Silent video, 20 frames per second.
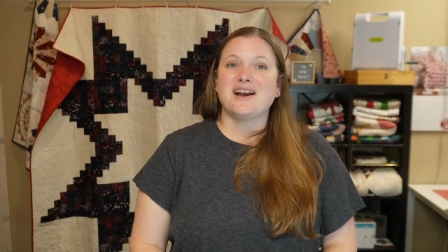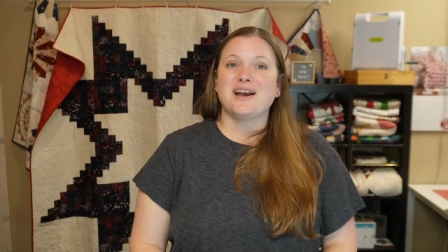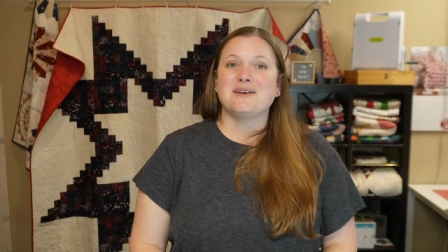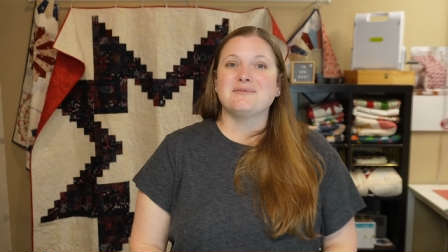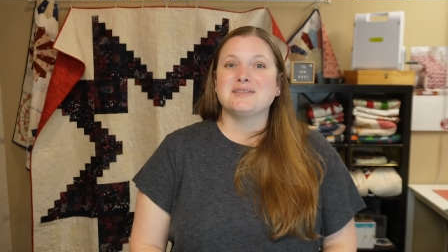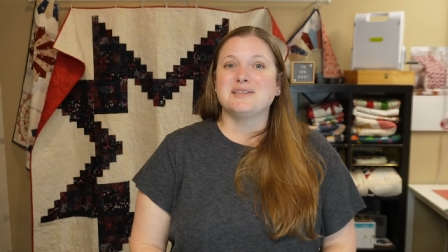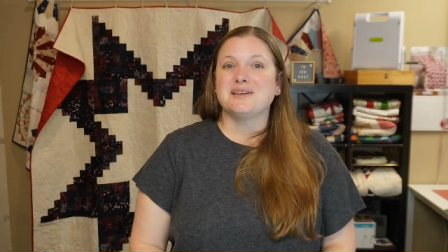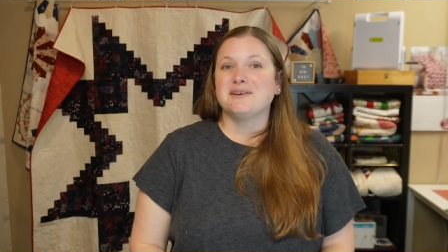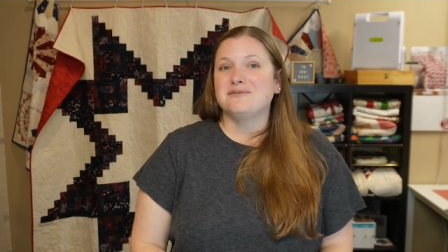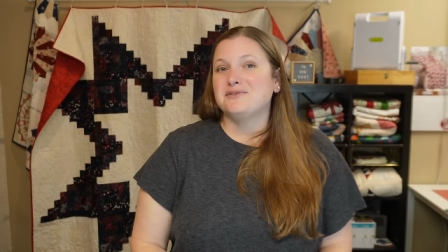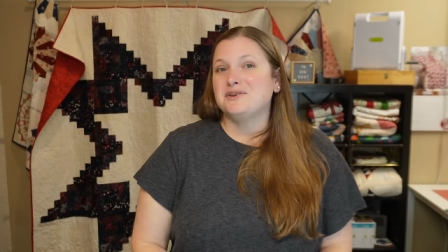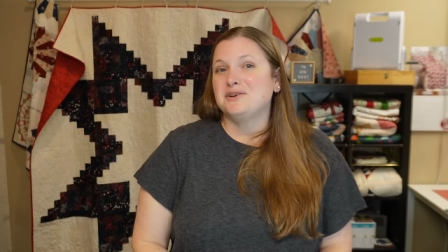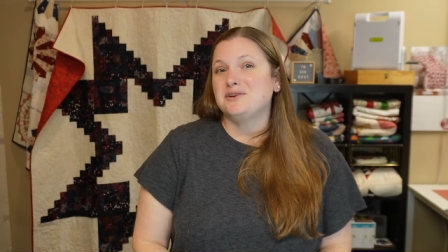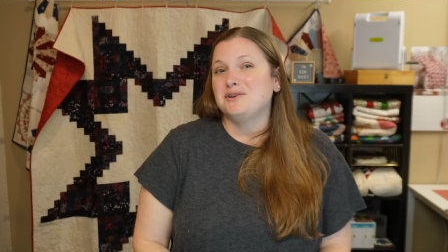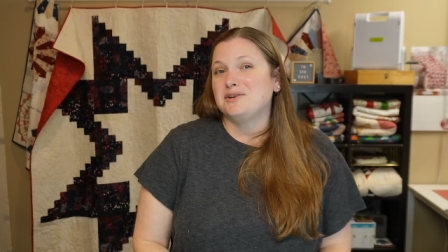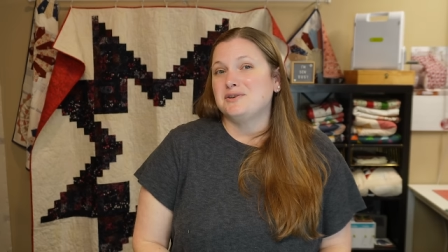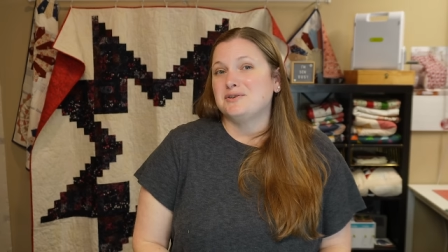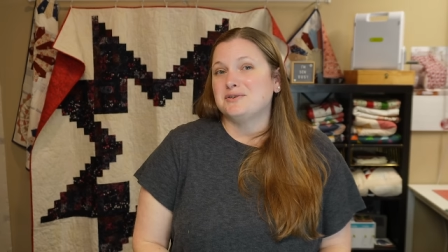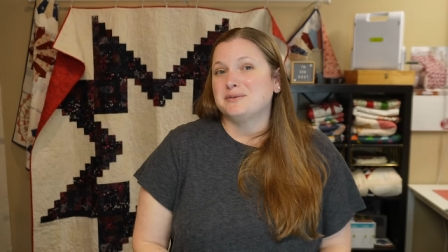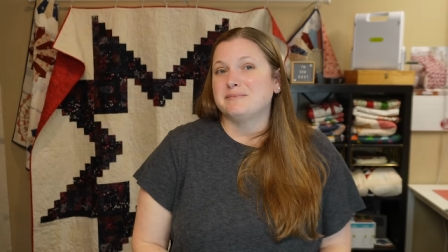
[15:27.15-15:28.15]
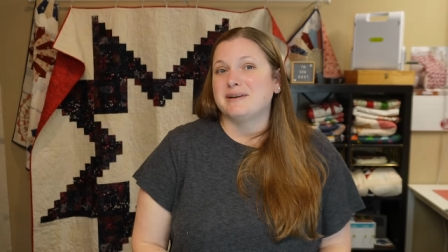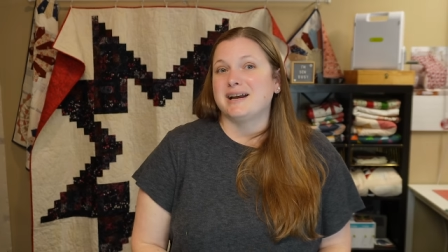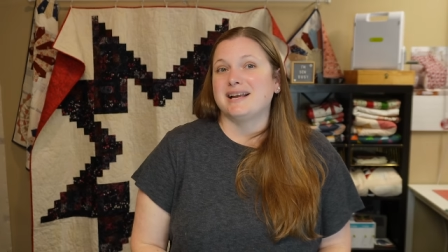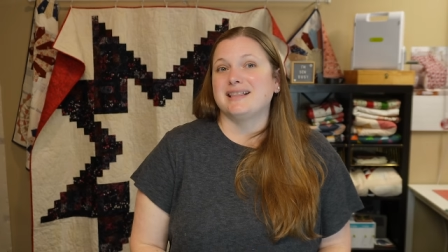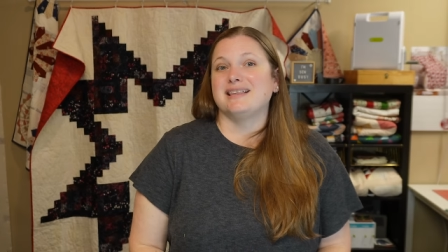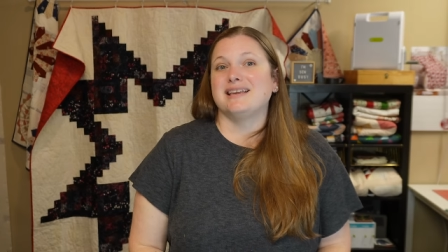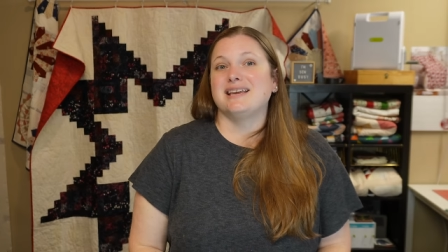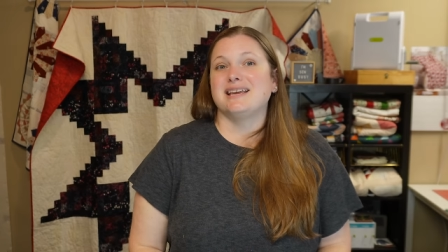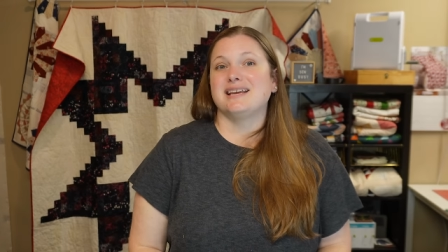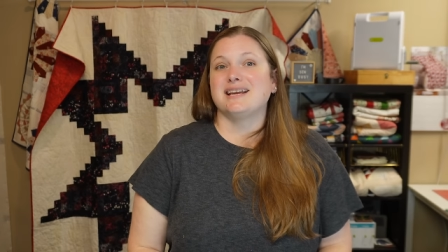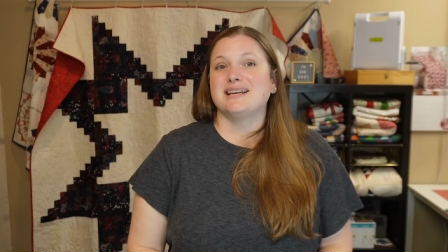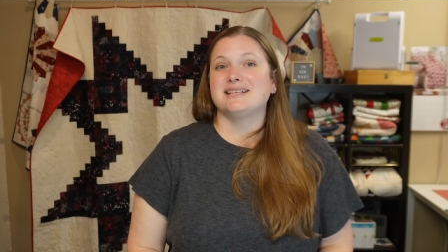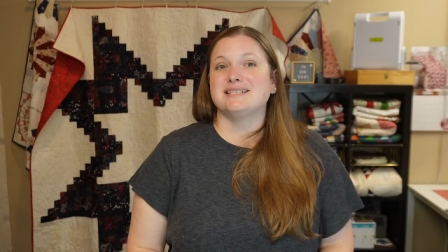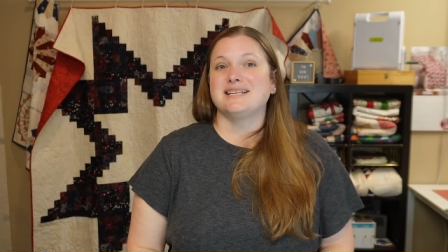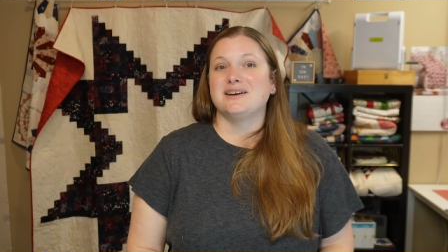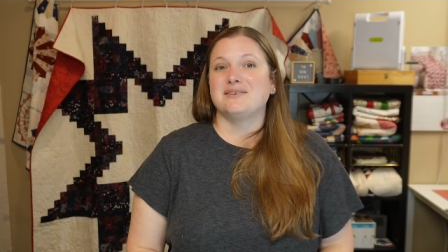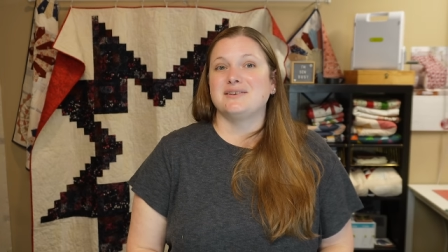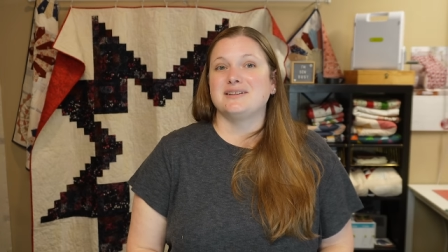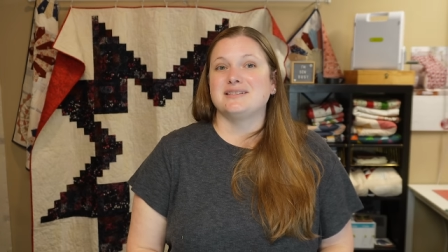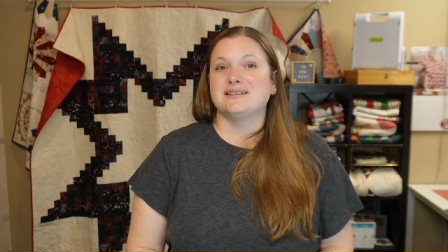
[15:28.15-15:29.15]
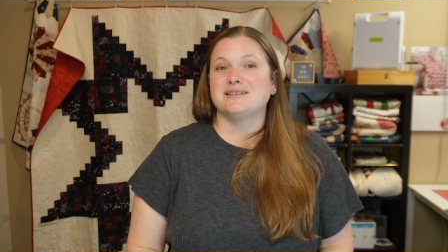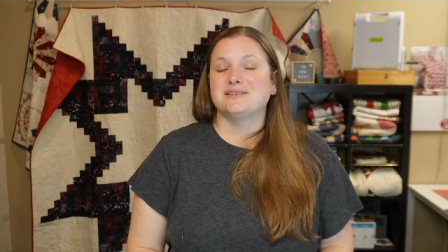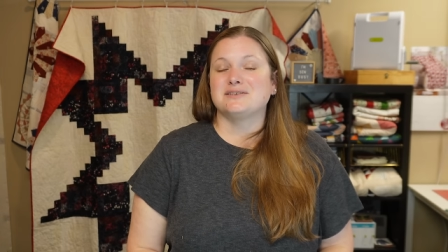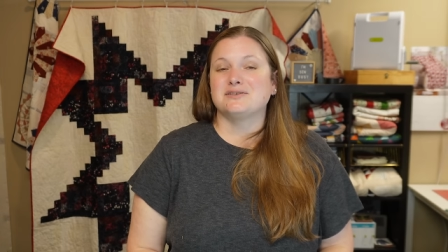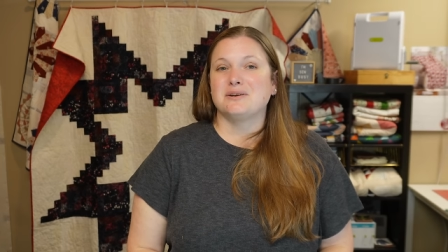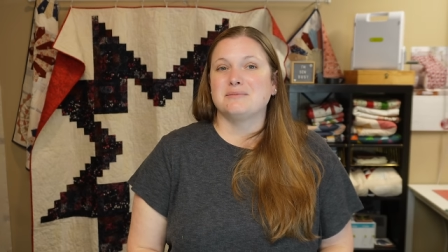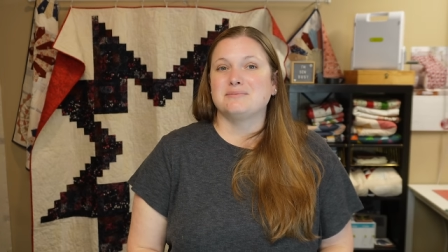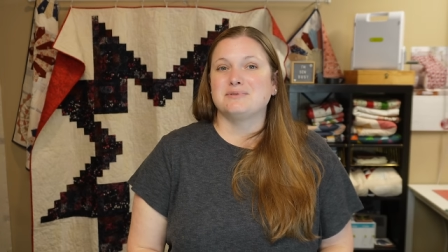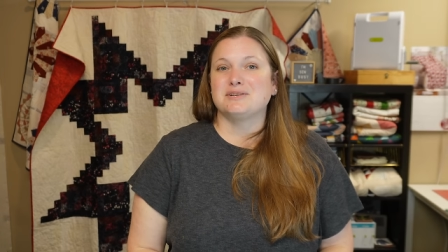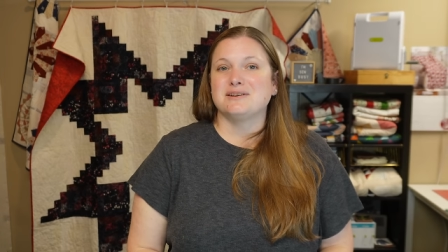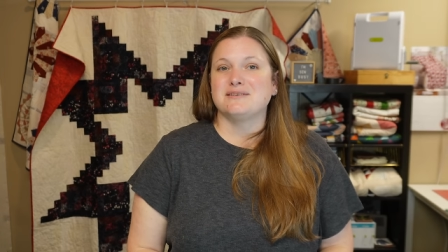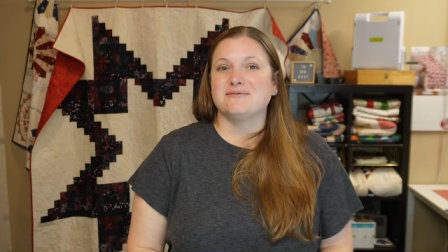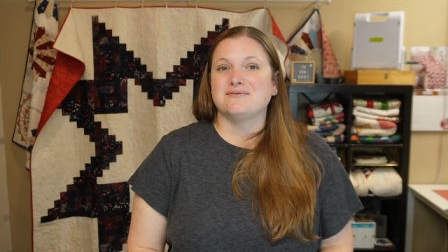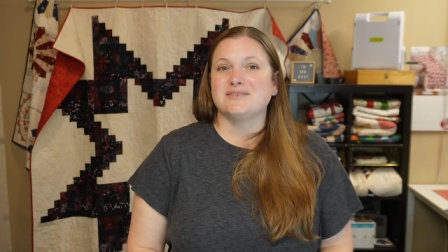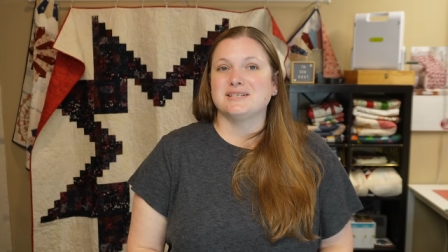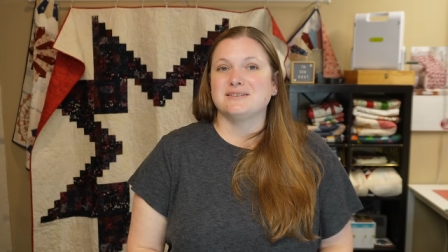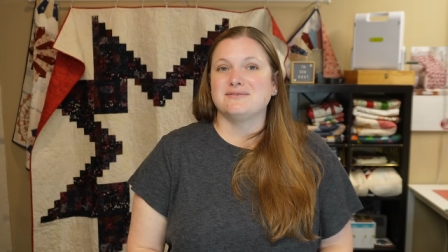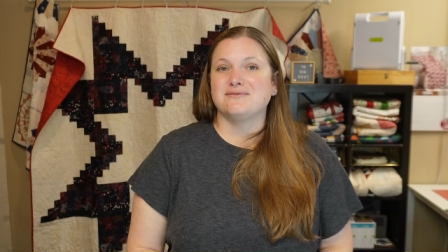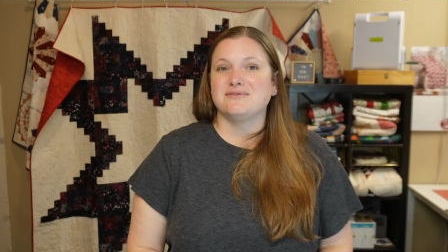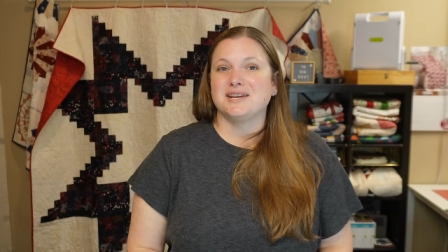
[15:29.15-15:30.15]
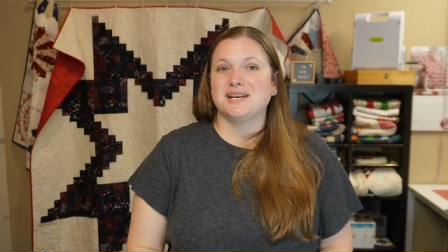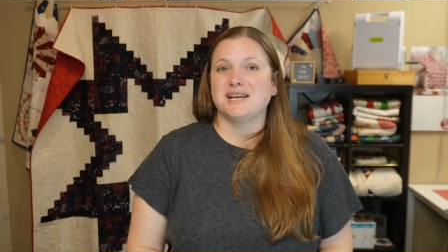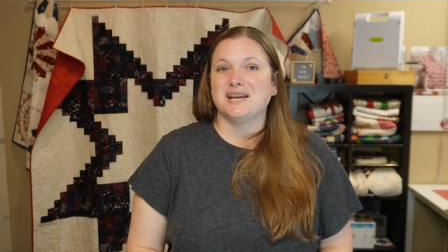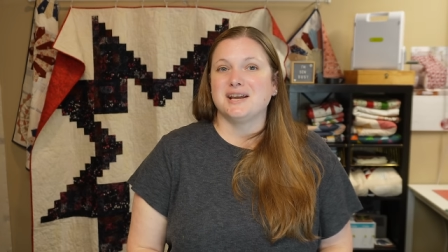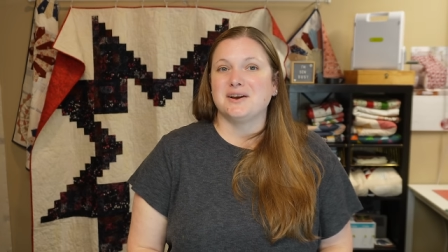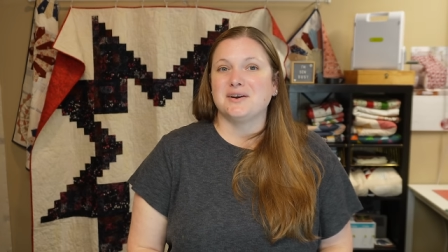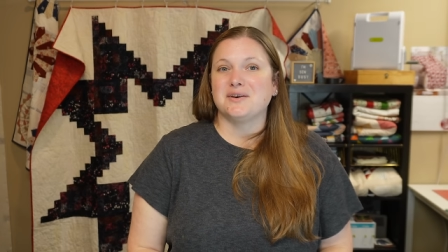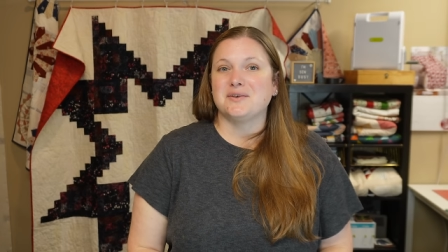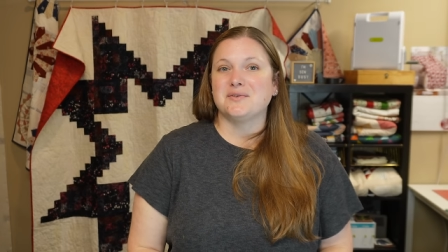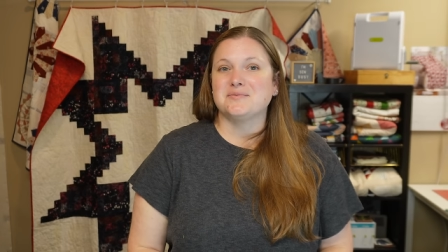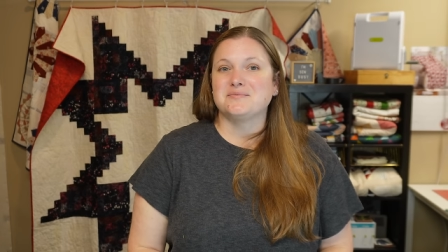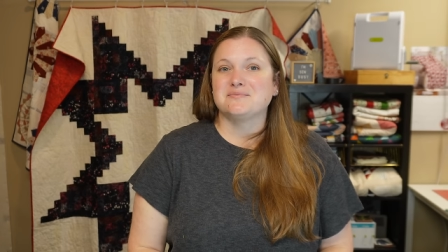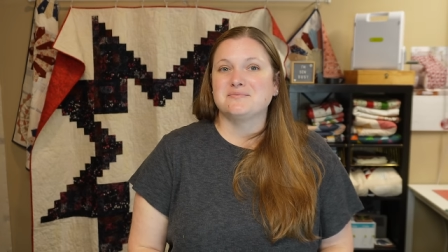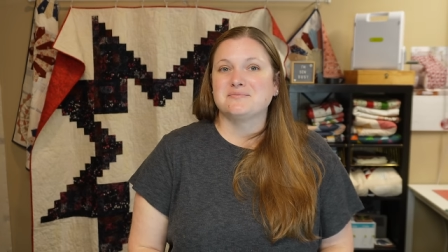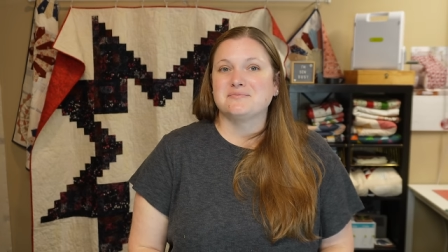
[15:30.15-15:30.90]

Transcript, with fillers: I would love for you to use my link down in the description of this video.